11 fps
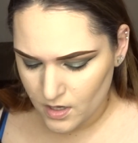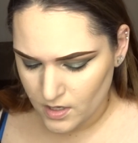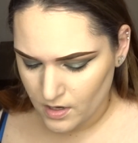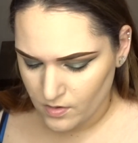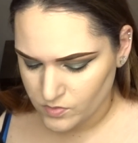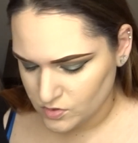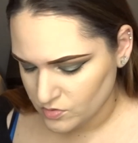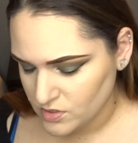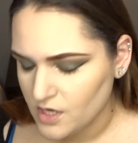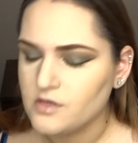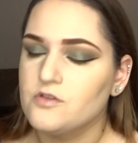And I was so
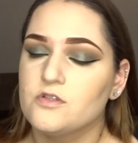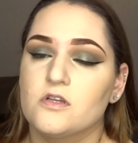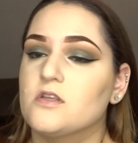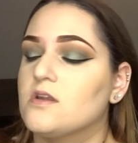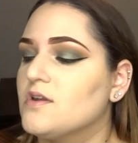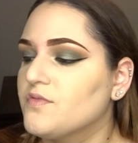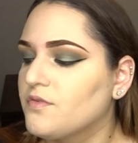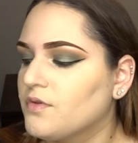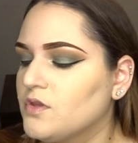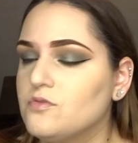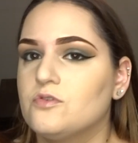scared to use it because I never
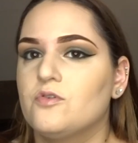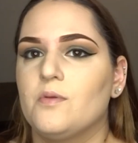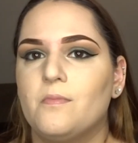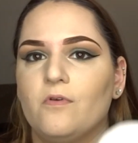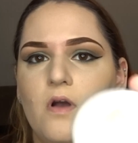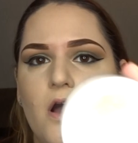really used cream